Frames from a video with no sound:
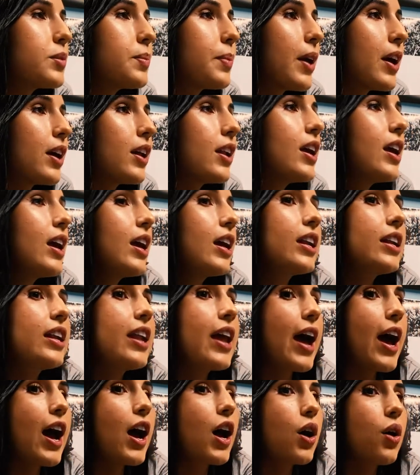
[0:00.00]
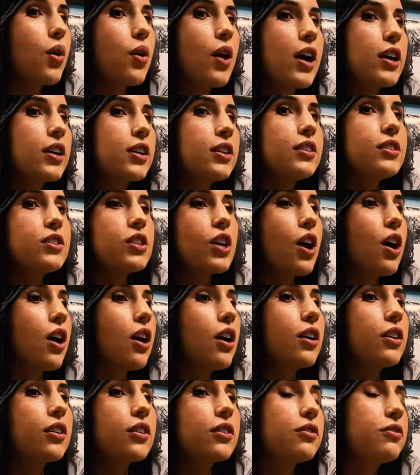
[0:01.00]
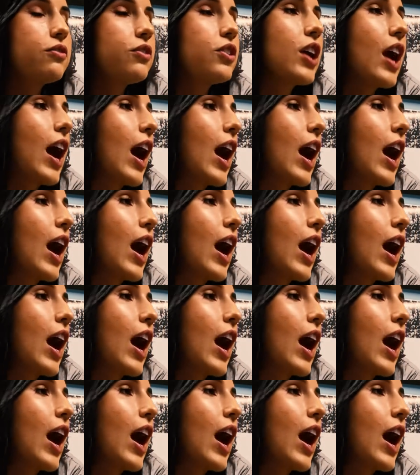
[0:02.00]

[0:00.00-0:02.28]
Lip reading: but now I could talk for